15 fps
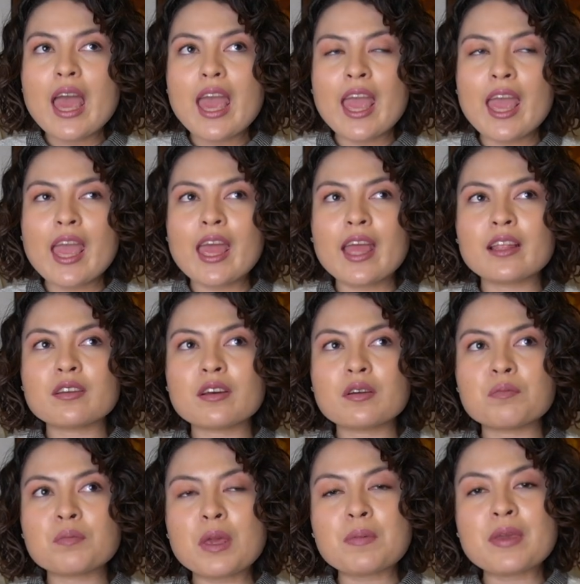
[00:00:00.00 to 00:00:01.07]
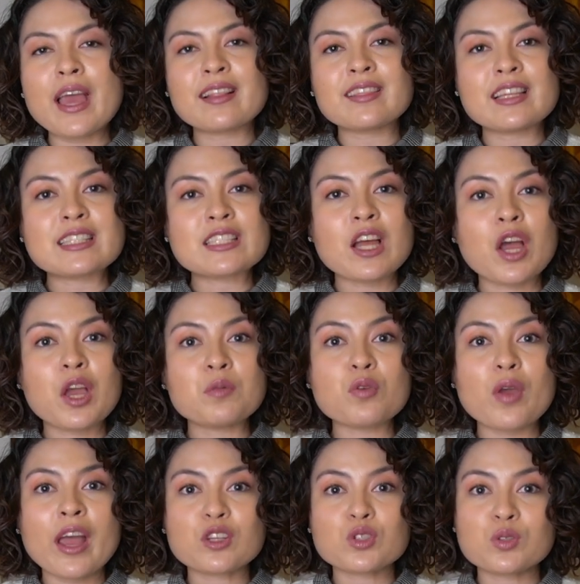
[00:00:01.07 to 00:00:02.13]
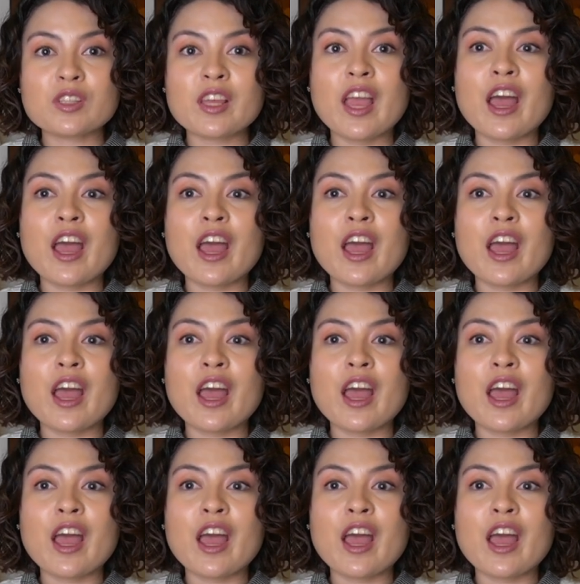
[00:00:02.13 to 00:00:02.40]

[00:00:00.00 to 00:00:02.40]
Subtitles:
and maybe at the time you actually